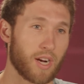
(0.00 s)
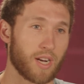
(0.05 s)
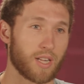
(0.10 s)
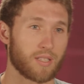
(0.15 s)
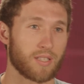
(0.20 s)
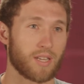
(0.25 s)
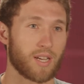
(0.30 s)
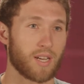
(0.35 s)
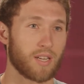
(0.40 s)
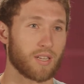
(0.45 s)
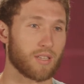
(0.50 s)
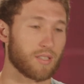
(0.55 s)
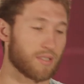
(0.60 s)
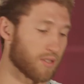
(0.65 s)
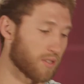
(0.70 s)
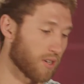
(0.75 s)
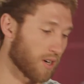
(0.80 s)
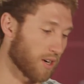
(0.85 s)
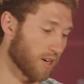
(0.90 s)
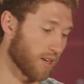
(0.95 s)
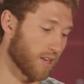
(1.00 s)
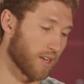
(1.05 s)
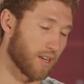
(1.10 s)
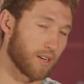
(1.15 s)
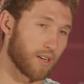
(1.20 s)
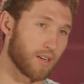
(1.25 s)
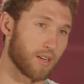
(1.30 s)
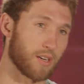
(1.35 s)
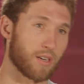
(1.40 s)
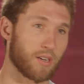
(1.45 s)
It's not a start
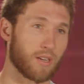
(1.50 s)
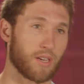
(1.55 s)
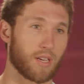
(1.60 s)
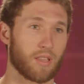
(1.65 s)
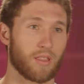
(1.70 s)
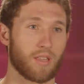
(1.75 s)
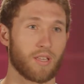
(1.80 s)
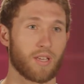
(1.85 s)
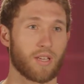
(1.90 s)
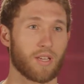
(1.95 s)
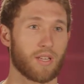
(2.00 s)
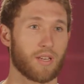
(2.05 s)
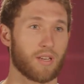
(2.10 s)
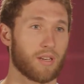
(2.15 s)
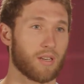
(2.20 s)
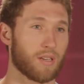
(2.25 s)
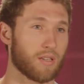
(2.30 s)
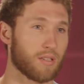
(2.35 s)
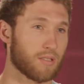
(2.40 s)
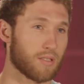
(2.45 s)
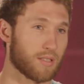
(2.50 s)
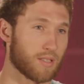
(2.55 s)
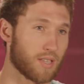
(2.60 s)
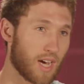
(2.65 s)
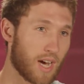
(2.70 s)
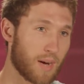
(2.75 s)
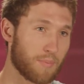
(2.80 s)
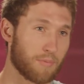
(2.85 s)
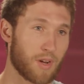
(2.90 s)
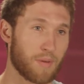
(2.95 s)
here and then
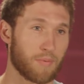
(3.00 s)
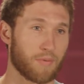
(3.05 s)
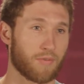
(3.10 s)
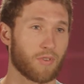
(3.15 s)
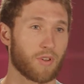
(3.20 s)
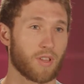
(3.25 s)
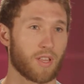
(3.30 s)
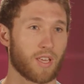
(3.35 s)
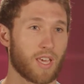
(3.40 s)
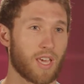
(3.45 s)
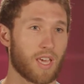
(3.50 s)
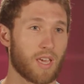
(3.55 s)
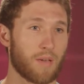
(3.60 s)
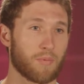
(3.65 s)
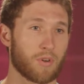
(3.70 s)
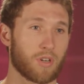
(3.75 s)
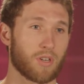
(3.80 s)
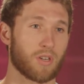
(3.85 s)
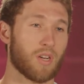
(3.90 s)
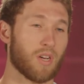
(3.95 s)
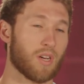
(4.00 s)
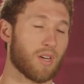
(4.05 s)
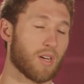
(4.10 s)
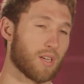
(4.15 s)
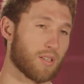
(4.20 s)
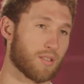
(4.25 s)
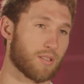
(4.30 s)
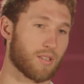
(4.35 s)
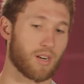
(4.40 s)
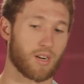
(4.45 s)
stop right before the game or
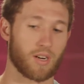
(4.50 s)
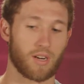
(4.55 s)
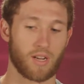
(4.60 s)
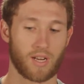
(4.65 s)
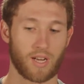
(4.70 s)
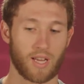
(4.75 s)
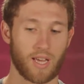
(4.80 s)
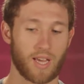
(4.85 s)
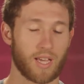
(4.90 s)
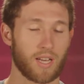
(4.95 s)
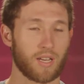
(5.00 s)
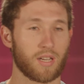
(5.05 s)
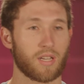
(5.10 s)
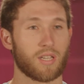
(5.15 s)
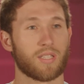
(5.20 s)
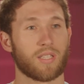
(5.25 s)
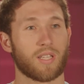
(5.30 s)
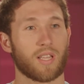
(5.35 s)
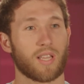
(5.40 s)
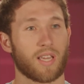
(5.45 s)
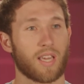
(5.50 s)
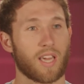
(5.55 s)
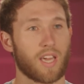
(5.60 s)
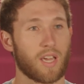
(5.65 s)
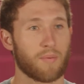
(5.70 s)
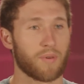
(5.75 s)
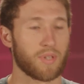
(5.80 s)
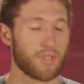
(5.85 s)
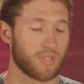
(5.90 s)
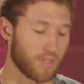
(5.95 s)
a start and end to the
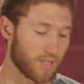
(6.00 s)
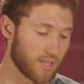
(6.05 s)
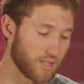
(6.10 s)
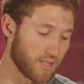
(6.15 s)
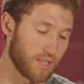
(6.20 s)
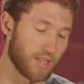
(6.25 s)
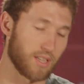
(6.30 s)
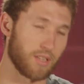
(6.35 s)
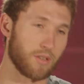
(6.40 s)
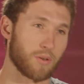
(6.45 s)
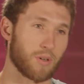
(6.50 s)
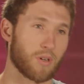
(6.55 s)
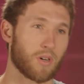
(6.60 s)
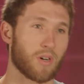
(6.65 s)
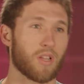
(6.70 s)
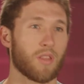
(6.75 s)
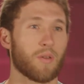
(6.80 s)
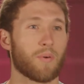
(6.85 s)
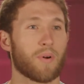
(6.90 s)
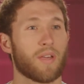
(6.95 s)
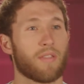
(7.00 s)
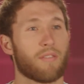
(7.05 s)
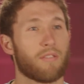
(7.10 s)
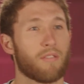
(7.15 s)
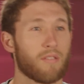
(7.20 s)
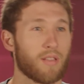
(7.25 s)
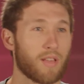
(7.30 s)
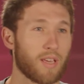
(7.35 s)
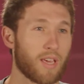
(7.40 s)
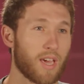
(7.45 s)
game. It's continual all the way
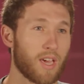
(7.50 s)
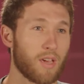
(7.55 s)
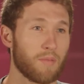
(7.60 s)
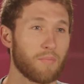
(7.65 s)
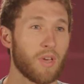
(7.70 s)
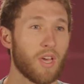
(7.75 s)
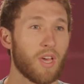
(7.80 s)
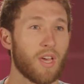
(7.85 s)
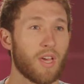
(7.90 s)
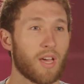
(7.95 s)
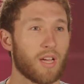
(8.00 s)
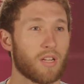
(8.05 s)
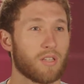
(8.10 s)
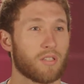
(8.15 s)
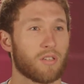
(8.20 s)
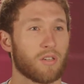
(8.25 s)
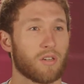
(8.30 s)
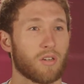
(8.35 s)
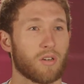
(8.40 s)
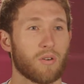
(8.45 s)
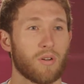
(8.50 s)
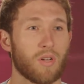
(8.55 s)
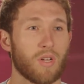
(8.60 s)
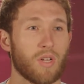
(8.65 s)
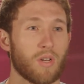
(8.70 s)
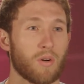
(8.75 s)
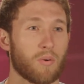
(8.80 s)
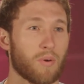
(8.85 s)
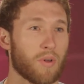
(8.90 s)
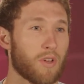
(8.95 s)
through the game. And so,
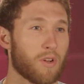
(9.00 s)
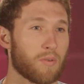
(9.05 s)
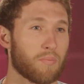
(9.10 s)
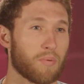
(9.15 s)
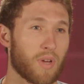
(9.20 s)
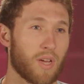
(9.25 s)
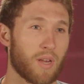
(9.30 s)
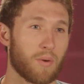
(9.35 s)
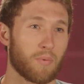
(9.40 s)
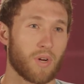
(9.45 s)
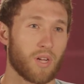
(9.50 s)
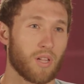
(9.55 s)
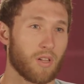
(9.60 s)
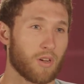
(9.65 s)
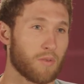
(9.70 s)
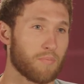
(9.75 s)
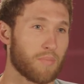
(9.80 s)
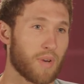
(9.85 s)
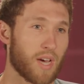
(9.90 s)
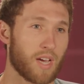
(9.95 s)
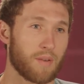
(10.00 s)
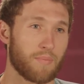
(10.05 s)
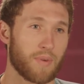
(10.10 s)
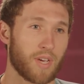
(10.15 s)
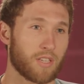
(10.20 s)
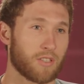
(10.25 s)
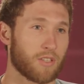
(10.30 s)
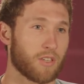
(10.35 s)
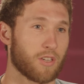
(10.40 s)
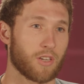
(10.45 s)
whether you're playing well or bad,
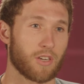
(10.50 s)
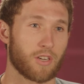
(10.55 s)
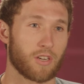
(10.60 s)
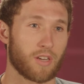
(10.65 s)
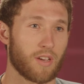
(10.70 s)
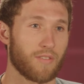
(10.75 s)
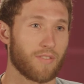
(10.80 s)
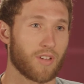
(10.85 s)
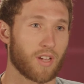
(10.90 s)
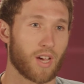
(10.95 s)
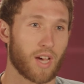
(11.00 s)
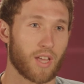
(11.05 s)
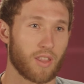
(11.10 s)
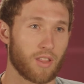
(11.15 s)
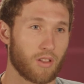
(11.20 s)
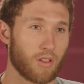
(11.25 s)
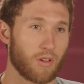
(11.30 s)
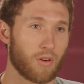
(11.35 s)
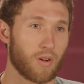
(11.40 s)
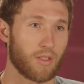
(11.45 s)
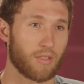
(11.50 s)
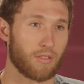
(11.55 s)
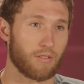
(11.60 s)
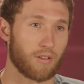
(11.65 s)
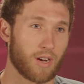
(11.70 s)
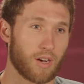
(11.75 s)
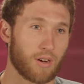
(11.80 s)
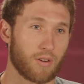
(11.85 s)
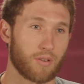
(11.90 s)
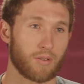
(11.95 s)
make sure you're giving God the glory
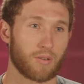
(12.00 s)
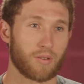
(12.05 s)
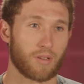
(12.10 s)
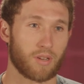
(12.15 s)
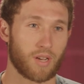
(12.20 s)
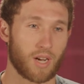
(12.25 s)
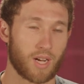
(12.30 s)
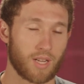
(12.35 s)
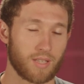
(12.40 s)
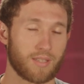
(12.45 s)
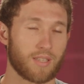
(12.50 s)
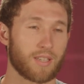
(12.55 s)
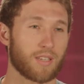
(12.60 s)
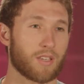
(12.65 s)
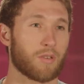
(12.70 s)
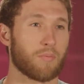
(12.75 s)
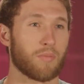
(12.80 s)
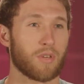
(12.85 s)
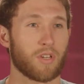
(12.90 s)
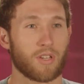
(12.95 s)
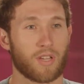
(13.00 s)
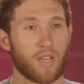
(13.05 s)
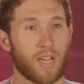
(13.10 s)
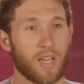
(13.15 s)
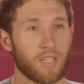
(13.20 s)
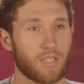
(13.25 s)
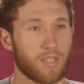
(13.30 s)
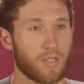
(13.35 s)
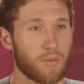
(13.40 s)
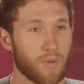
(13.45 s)
throughout constant
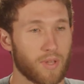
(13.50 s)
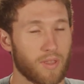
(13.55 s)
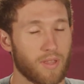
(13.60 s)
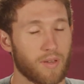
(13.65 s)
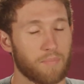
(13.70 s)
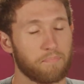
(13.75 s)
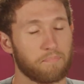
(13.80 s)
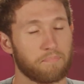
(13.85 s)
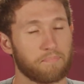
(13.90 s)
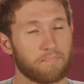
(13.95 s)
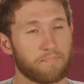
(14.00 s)
communication with Him.